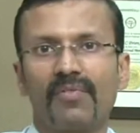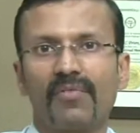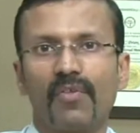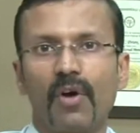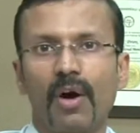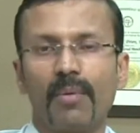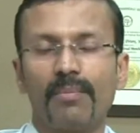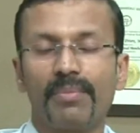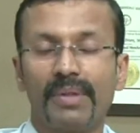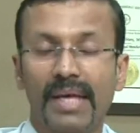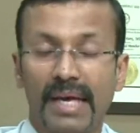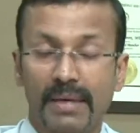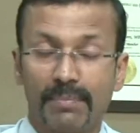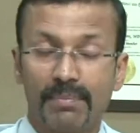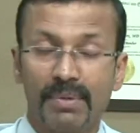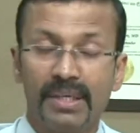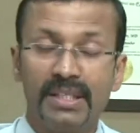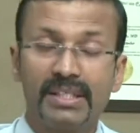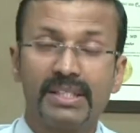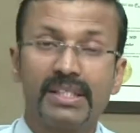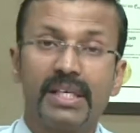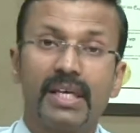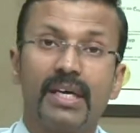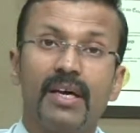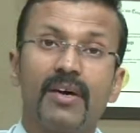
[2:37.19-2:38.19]
form, that
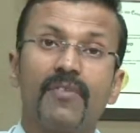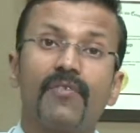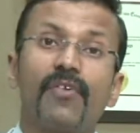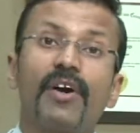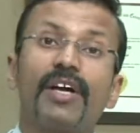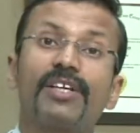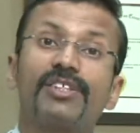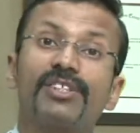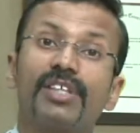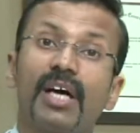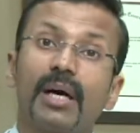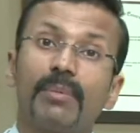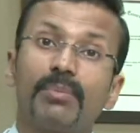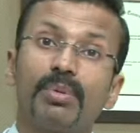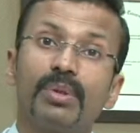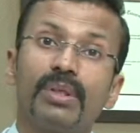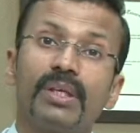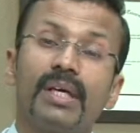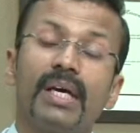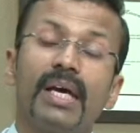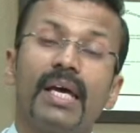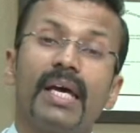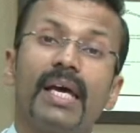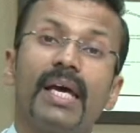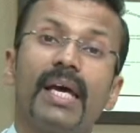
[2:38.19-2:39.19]
means, for example,